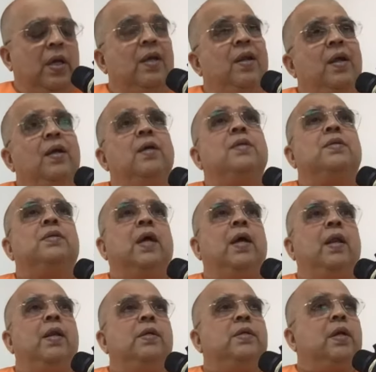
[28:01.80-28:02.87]

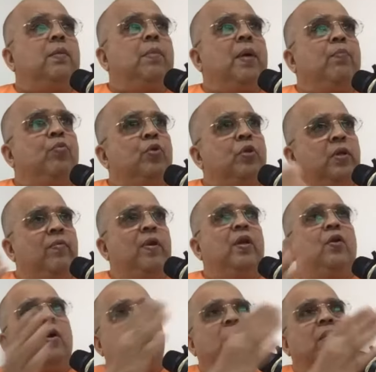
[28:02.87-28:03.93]
reconcile. He said, my buddhi
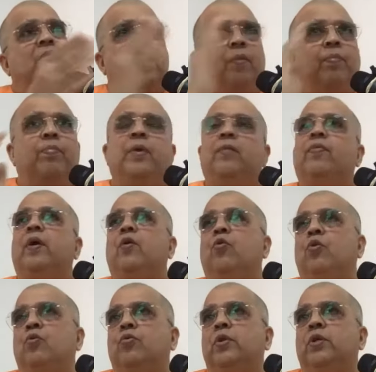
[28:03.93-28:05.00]
will not develop if I
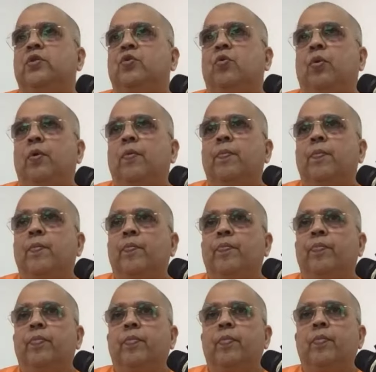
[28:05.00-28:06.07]
go to this school.
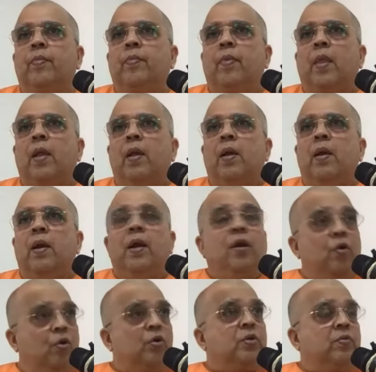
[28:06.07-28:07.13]

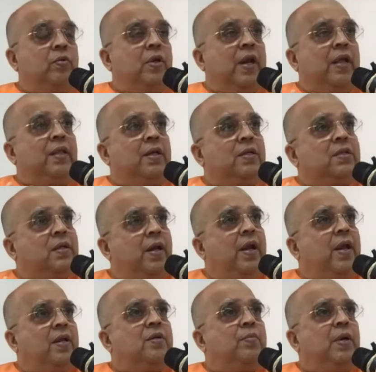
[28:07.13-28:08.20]
It looks rather
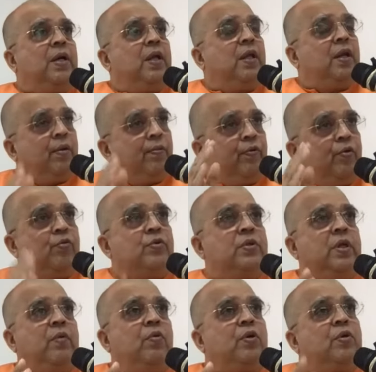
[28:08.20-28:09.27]
strange, but he
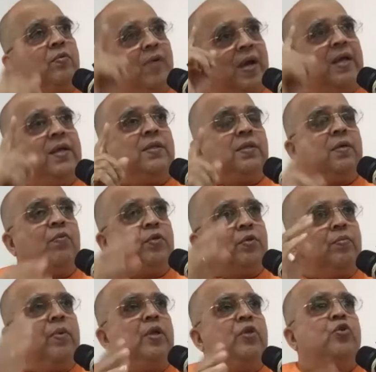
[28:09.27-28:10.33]
refused. He was wise, he
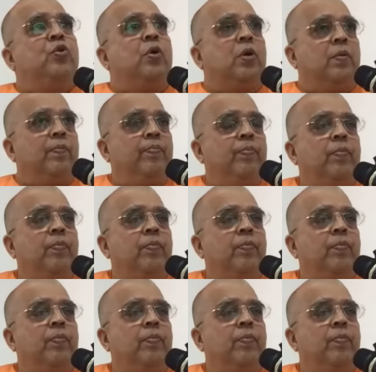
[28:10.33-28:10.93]
was mature.